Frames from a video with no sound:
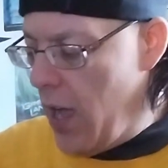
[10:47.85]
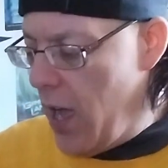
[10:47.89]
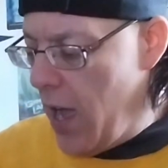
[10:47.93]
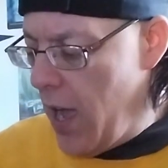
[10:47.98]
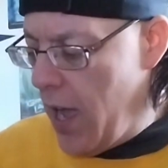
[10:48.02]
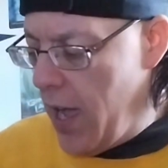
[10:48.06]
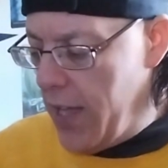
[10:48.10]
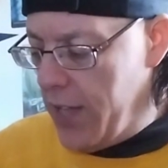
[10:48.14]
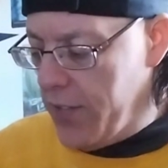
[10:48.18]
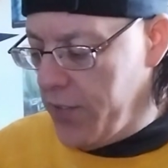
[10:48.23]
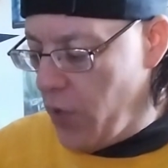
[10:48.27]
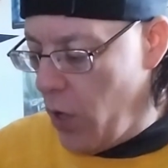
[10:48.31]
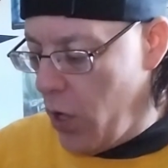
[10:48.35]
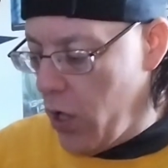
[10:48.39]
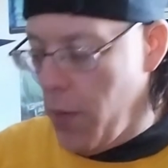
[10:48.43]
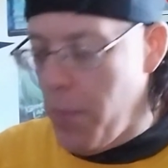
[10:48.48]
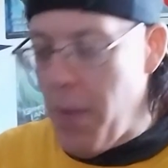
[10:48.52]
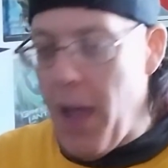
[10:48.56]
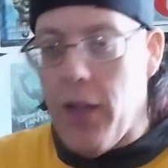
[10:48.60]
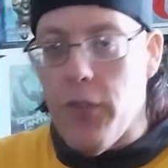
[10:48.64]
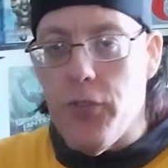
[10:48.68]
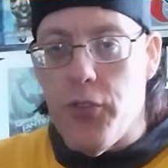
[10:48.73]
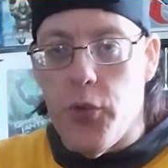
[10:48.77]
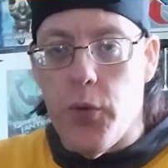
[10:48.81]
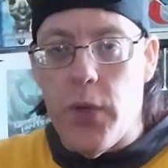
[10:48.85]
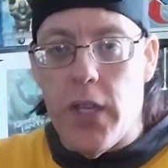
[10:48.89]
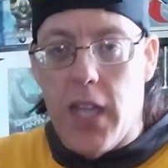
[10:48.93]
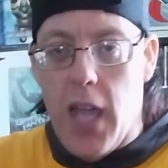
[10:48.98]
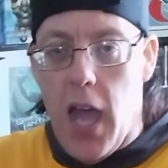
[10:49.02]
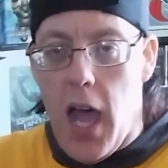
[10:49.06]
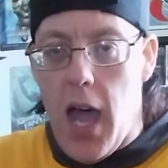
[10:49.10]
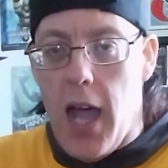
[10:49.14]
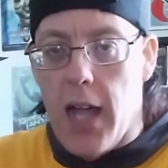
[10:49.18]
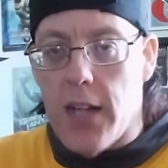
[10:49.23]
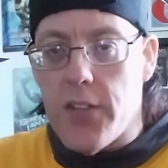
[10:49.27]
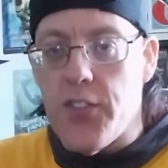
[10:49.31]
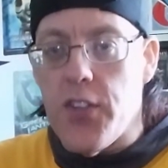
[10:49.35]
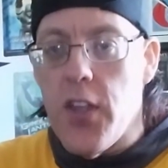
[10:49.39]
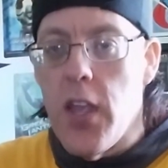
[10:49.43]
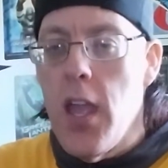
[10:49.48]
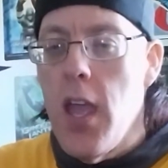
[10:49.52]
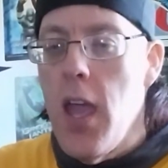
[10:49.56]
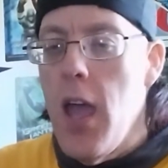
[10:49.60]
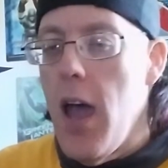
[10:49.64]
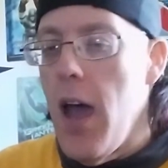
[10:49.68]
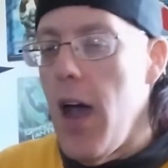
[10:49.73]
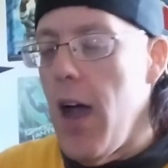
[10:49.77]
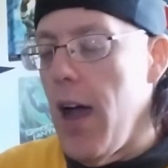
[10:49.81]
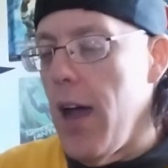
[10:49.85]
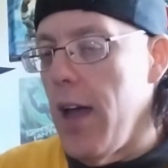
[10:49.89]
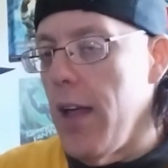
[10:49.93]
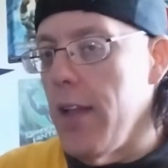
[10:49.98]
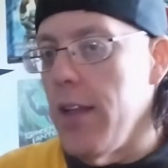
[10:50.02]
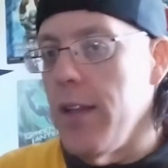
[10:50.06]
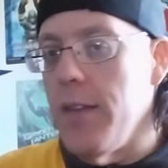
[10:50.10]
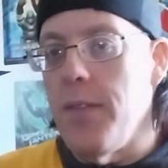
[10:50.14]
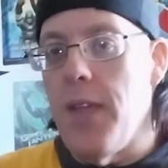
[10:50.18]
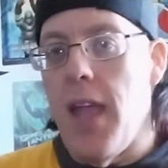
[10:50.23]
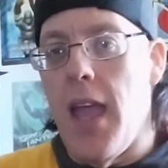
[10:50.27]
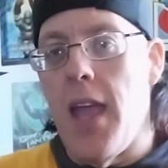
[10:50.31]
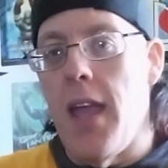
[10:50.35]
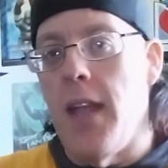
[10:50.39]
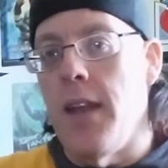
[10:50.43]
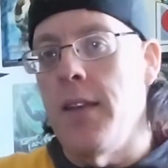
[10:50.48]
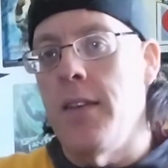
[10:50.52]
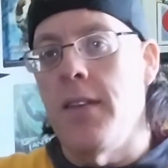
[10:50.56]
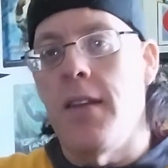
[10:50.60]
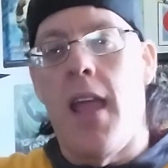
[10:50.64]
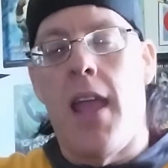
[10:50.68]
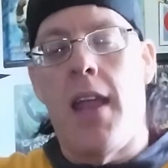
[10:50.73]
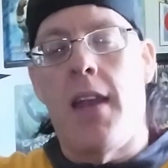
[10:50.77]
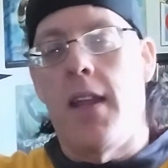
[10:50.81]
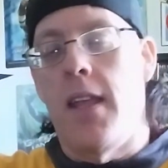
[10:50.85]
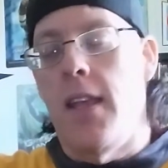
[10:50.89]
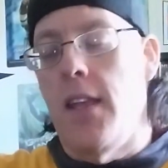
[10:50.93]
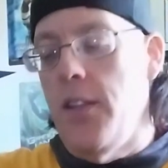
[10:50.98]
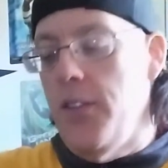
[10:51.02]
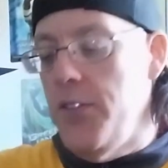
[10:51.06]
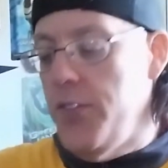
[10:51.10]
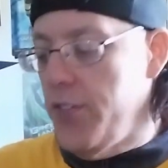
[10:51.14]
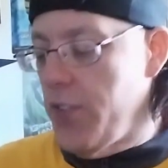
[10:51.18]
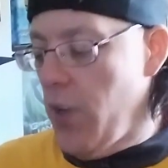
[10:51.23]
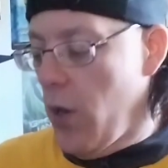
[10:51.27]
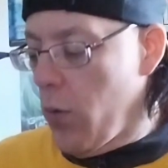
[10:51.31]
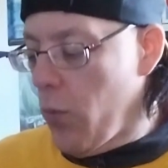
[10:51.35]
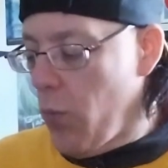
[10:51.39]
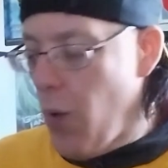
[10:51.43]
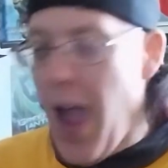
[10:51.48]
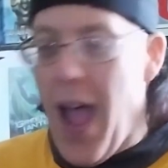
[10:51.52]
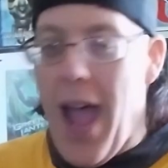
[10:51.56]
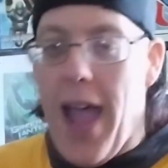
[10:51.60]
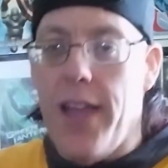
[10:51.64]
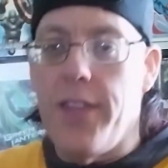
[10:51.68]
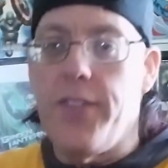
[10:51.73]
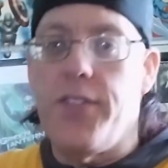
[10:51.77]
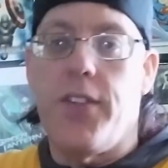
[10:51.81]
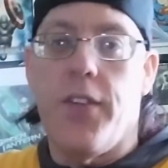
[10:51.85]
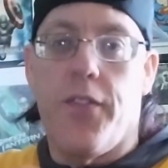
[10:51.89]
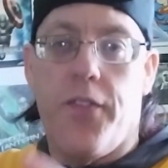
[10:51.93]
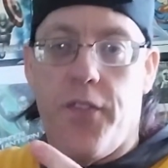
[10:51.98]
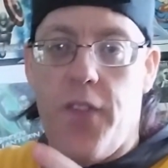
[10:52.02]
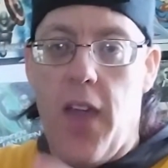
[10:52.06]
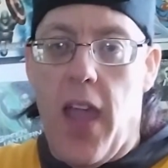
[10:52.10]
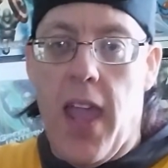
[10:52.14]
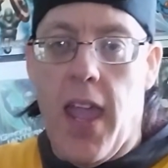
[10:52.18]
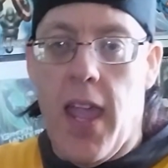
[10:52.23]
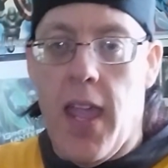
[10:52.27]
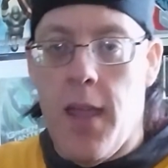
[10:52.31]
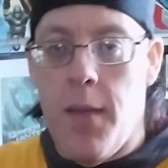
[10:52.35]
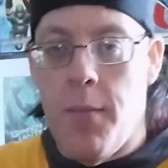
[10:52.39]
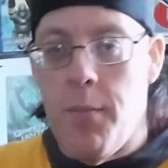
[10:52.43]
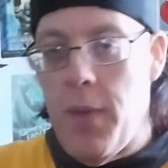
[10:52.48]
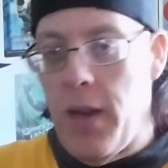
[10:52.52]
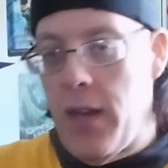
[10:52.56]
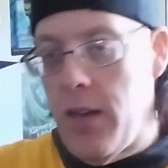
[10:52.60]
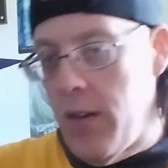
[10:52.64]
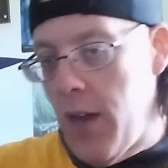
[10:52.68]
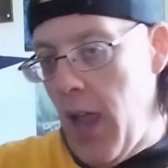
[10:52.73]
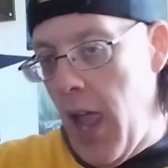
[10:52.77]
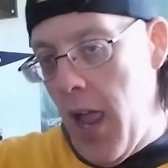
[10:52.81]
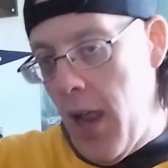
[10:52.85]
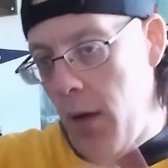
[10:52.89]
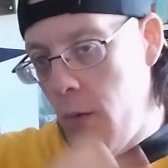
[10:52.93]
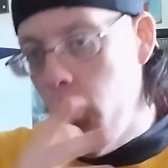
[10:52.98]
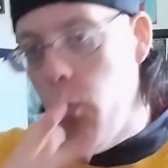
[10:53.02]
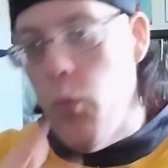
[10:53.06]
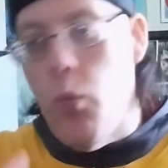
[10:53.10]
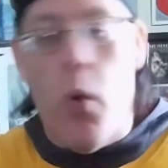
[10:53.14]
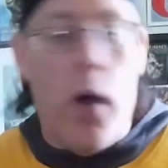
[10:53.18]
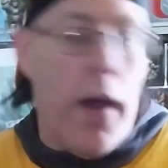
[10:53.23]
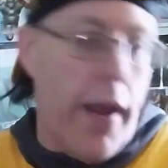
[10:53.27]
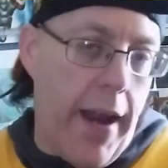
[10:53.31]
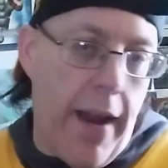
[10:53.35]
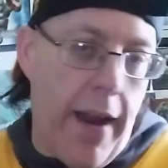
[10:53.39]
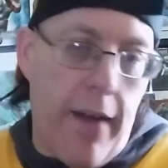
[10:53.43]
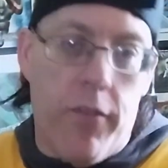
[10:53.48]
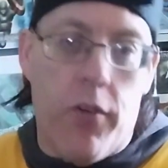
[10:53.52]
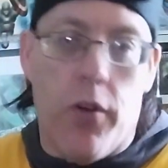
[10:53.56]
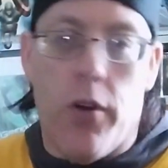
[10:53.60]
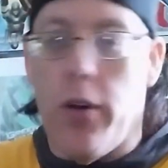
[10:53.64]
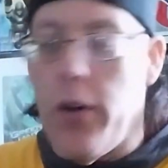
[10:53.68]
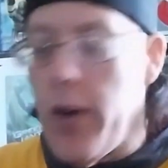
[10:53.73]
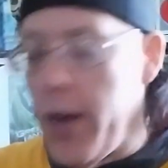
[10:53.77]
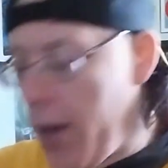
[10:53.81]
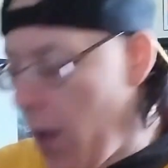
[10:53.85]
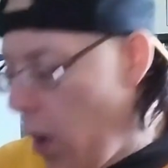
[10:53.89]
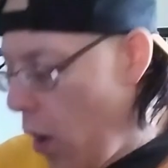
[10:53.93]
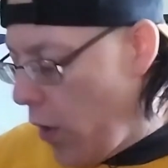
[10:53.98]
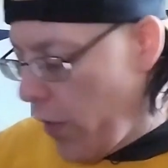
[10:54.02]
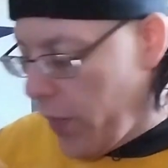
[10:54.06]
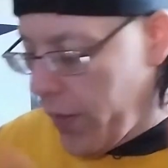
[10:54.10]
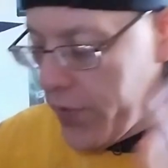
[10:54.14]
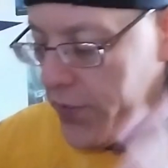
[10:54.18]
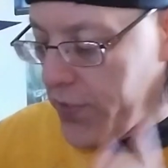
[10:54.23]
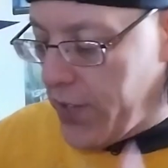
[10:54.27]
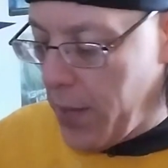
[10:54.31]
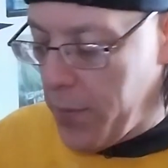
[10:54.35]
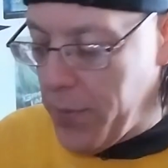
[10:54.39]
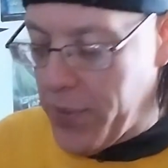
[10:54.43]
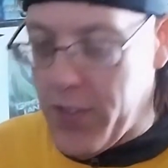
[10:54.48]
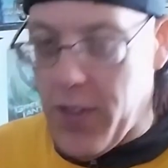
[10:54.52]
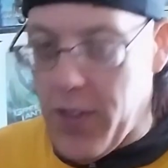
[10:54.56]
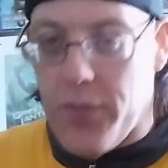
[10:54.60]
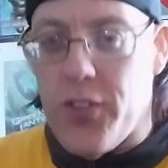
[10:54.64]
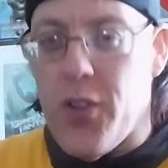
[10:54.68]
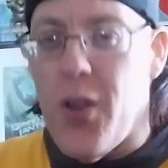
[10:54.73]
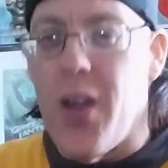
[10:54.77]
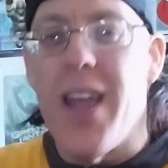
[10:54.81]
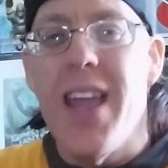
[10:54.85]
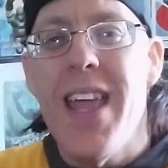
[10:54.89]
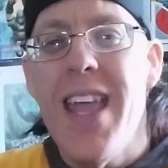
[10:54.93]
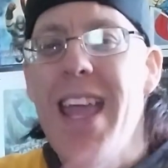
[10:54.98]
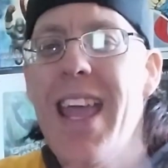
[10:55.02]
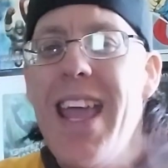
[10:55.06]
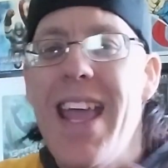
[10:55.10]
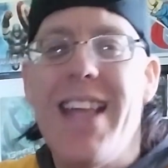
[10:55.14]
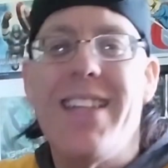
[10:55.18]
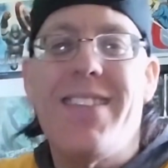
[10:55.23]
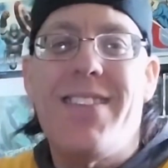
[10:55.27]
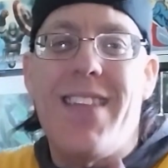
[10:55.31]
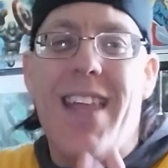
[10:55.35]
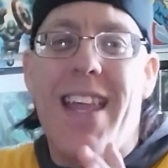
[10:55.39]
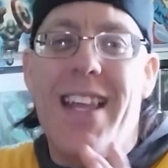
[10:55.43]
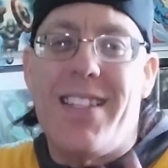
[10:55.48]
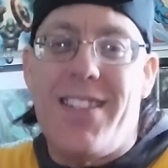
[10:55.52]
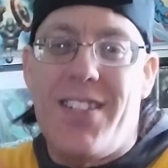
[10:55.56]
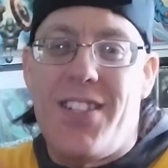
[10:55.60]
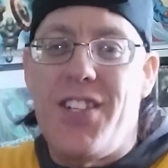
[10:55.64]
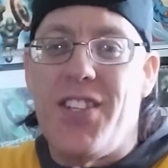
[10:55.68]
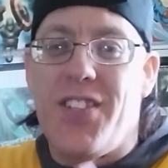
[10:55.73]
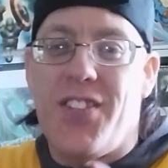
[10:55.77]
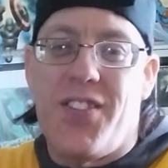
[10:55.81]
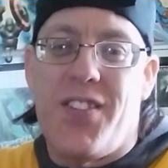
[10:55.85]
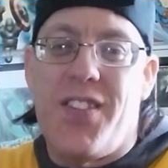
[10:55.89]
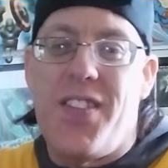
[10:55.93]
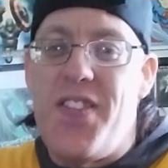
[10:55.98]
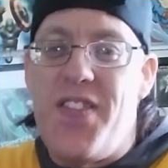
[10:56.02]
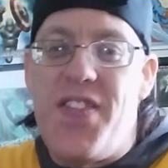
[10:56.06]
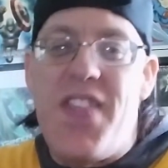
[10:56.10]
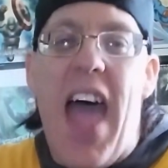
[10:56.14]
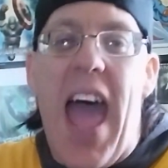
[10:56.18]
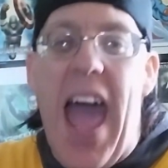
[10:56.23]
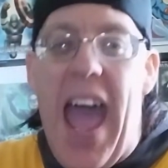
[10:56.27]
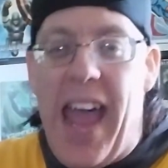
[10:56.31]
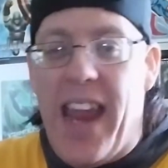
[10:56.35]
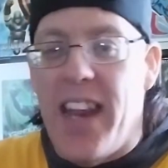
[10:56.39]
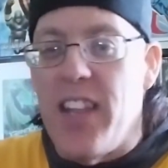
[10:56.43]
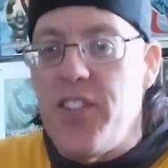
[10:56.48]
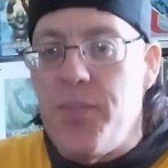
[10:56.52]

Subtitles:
It's all about Dewey Cox and his rise to fame and whatever and all this type of stuff. So it's just that.